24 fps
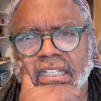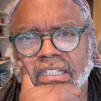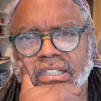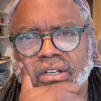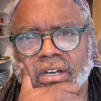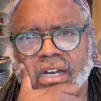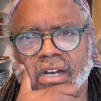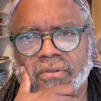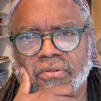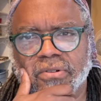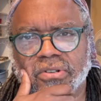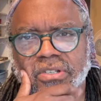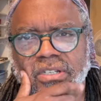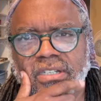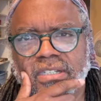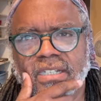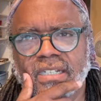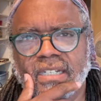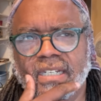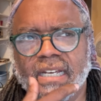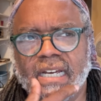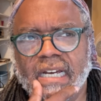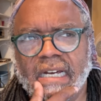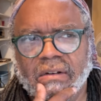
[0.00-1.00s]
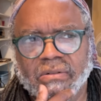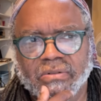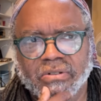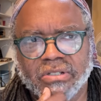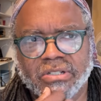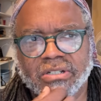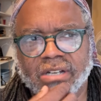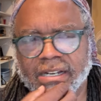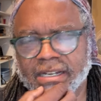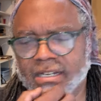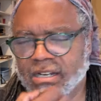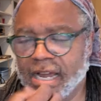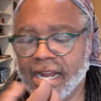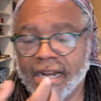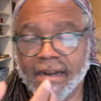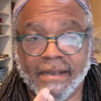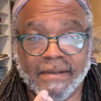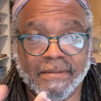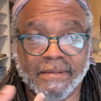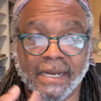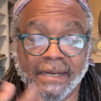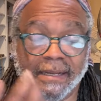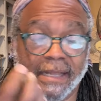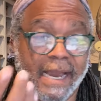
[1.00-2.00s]
and so I was, mm-hmm. I was
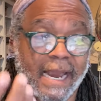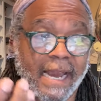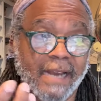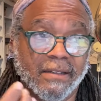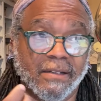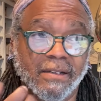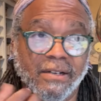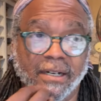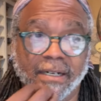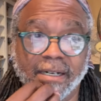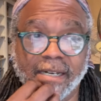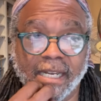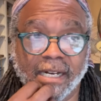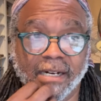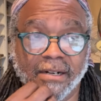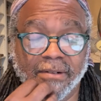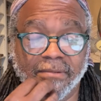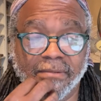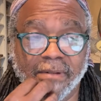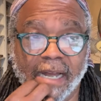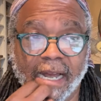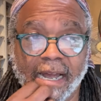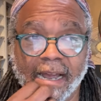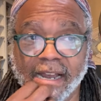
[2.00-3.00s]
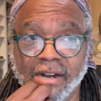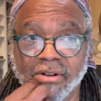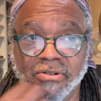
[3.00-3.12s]
kind of like, hey, look, you know,